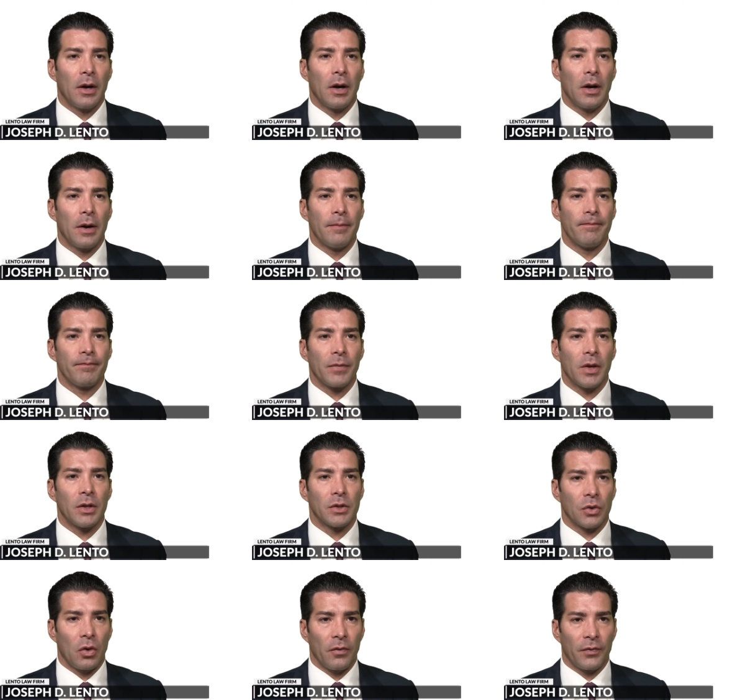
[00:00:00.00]
um,
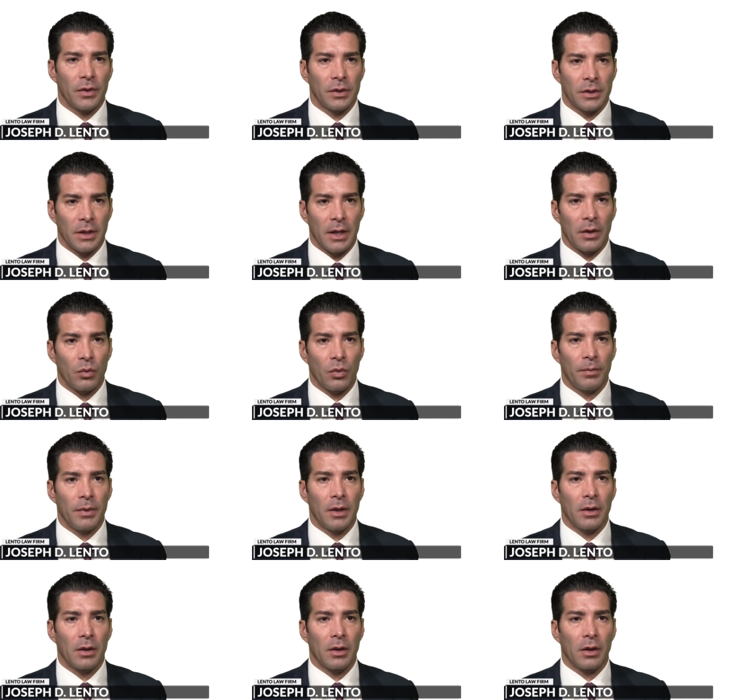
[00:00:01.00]
it's often, say, would
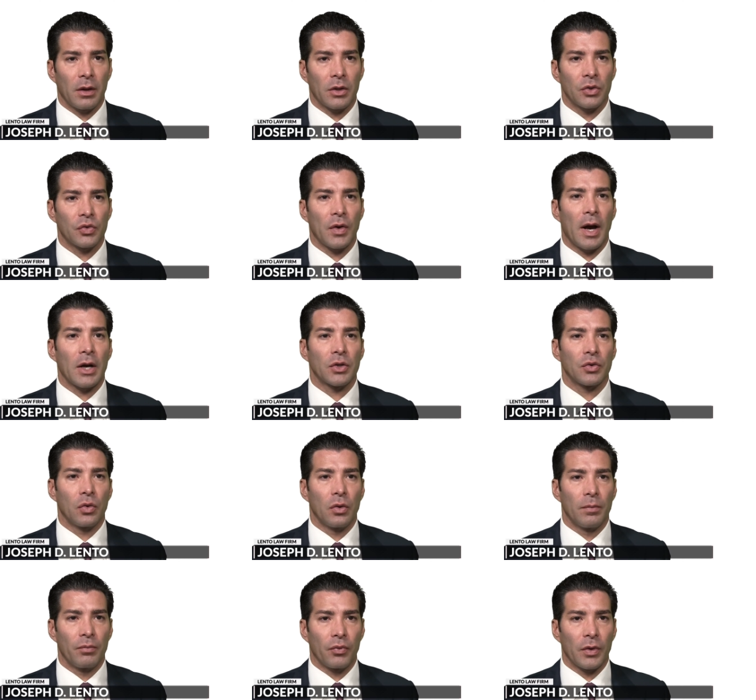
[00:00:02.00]
be a, a
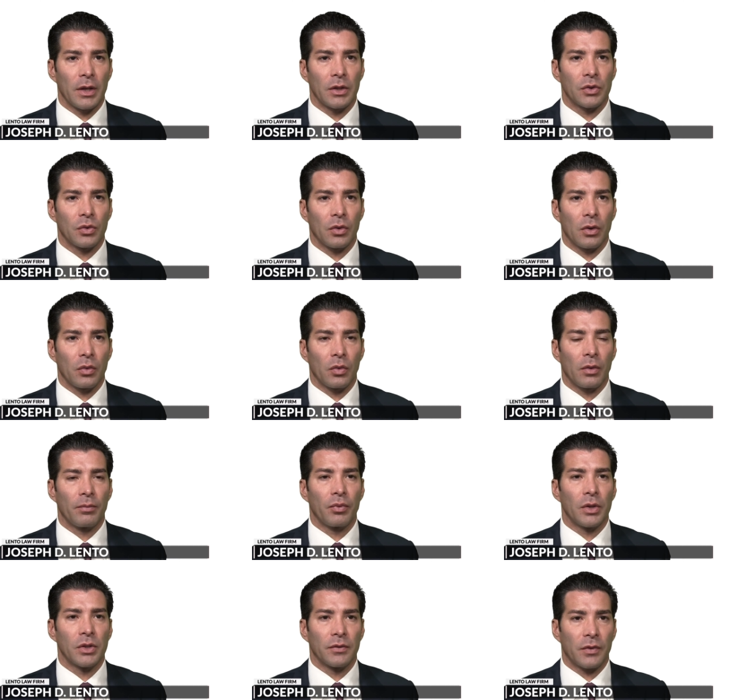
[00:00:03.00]
contractual breach or, or, a
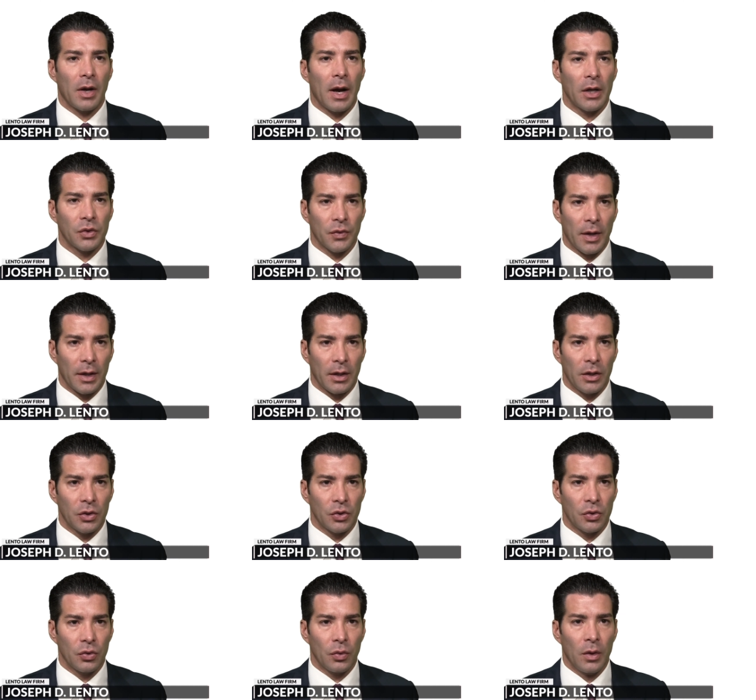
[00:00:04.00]
breach of contract
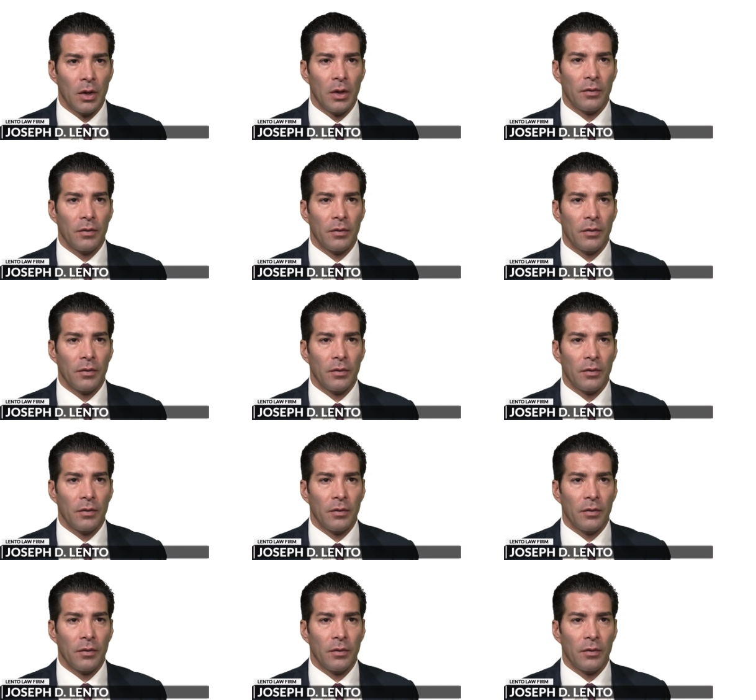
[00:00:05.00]
issue